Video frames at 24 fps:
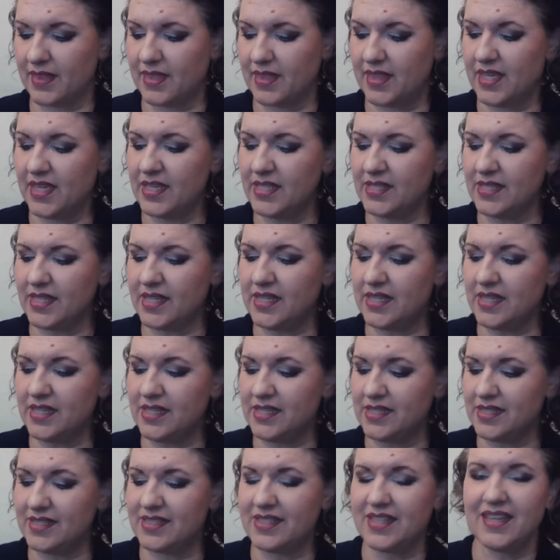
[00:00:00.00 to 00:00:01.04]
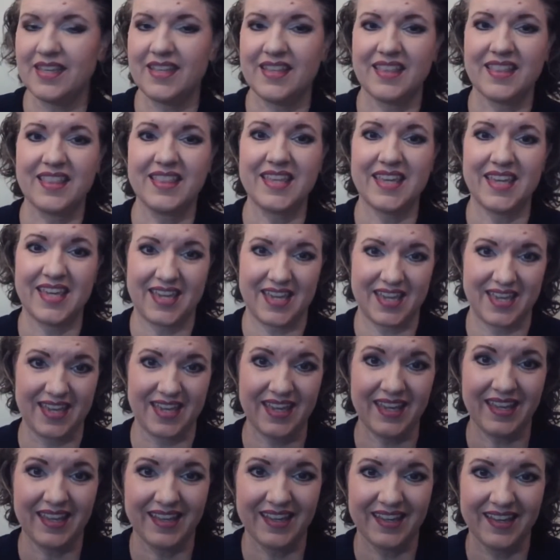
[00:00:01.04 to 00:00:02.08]
This is
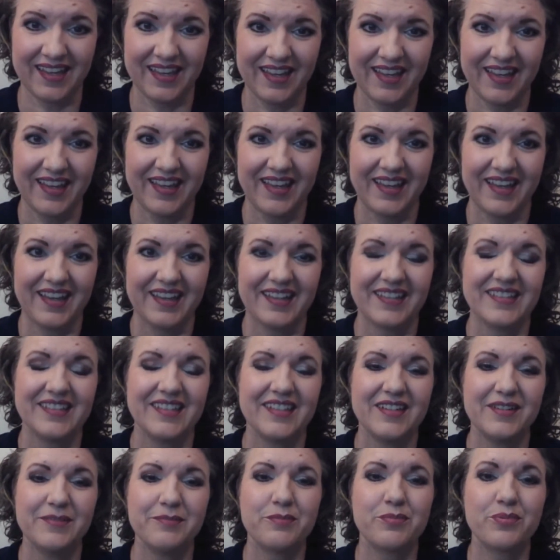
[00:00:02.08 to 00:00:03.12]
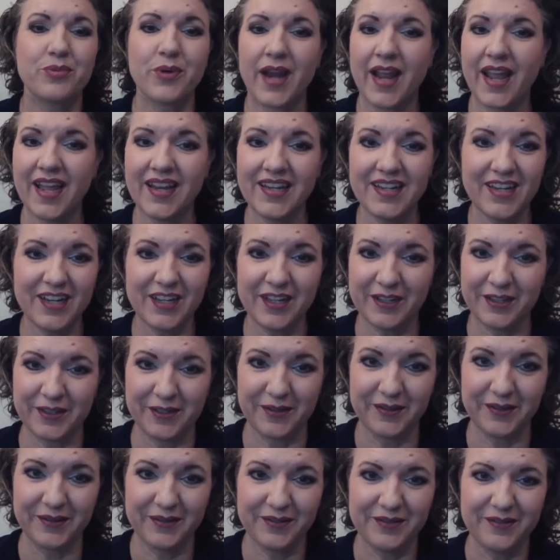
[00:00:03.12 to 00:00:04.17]
the brand
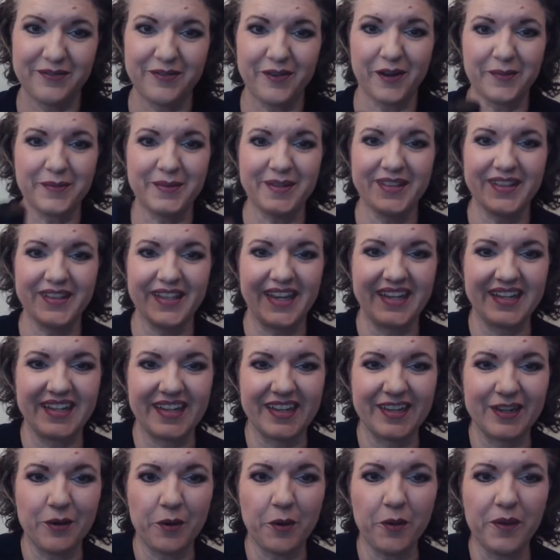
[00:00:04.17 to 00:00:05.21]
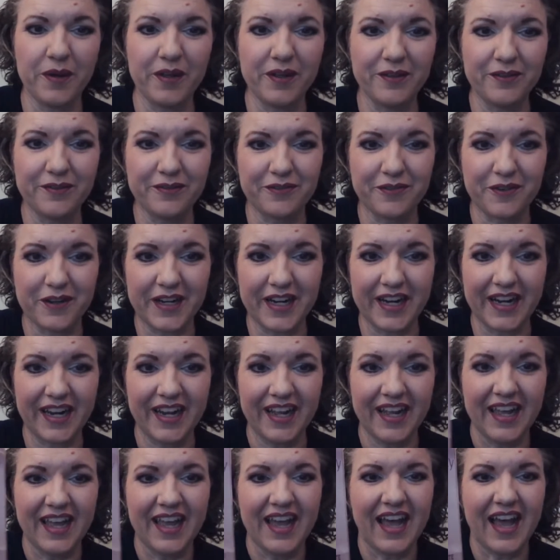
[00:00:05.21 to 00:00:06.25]
new formulated
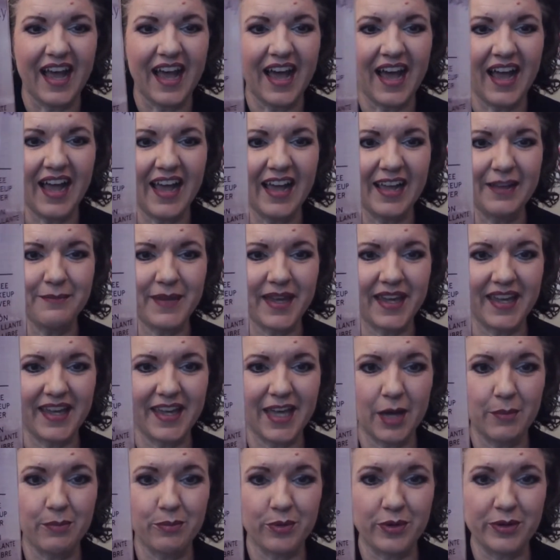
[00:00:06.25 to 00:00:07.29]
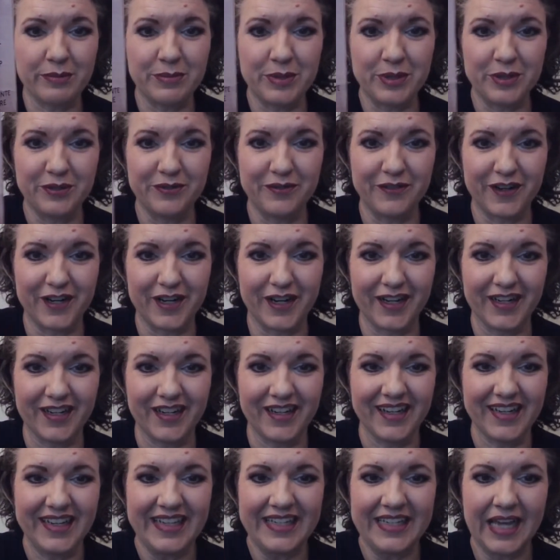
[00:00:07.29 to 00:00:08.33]
oil-free eye makeup
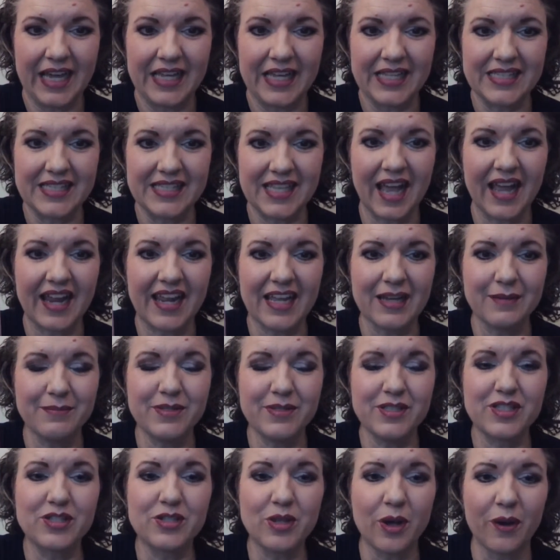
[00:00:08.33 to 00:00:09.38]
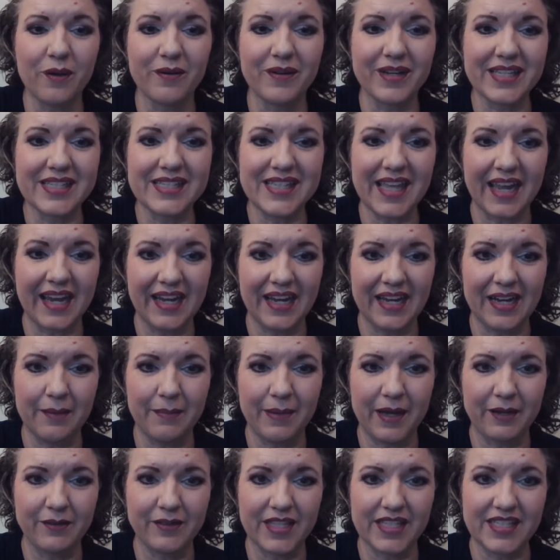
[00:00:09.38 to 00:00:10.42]
remover. Yes. I am so excited
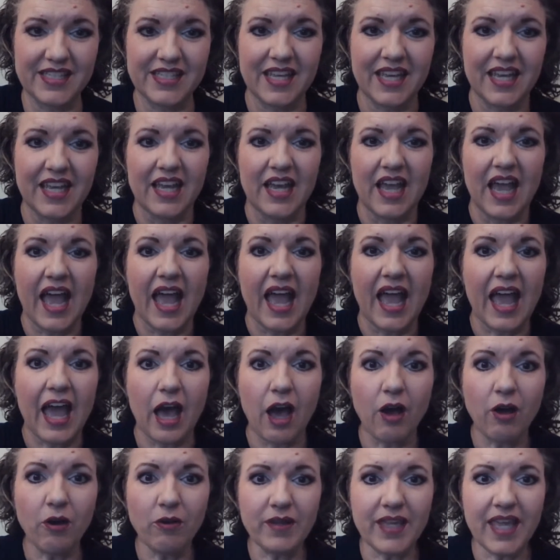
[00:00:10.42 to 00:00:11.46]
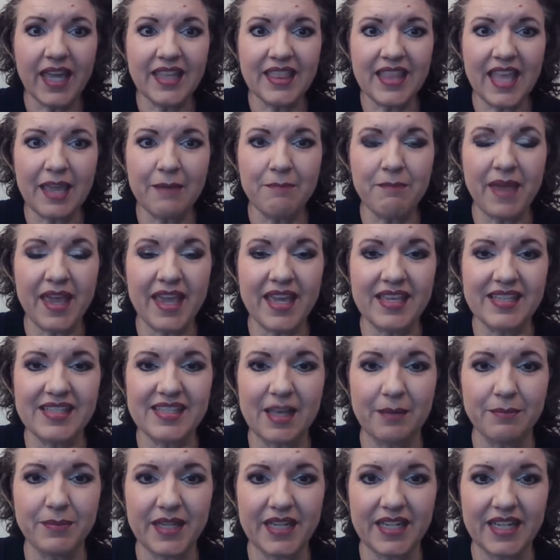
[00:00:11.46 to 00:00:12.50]
about this. How can they make
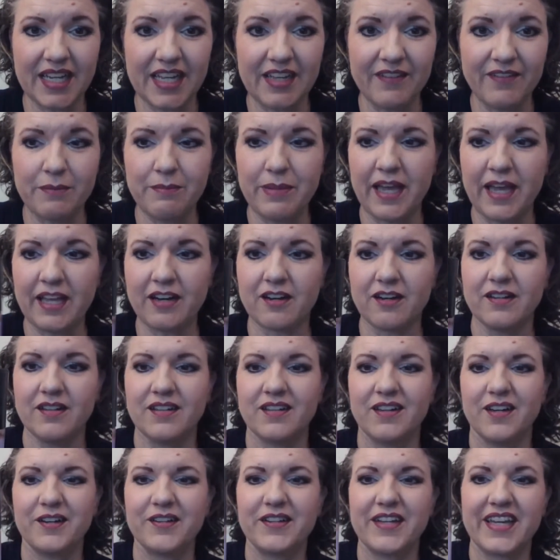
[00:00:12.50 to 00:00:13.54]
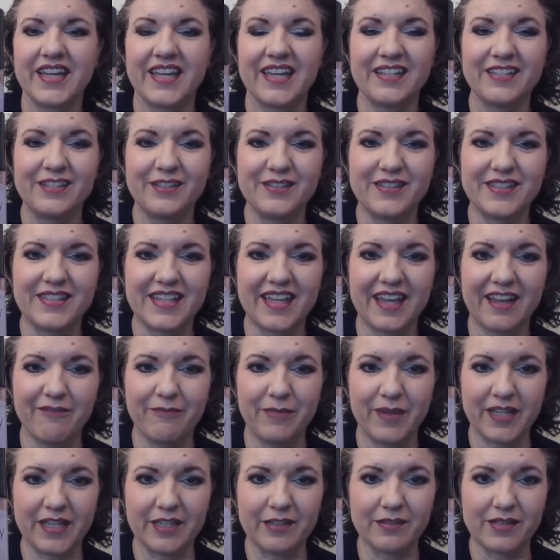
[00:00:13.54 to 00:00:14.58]
something even better? Okay. Can you see I've
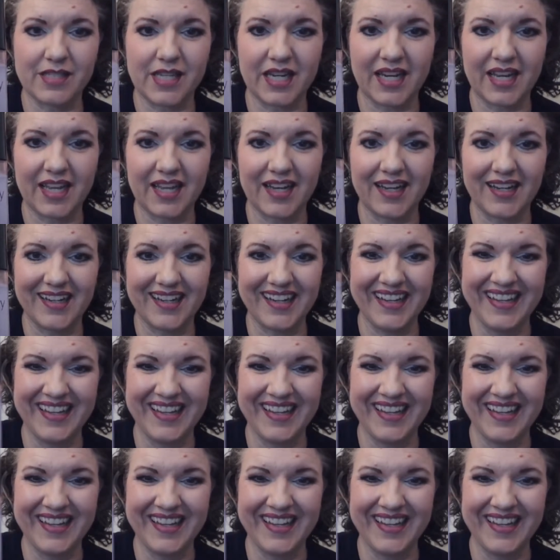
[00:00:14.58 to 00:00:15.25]
been using it?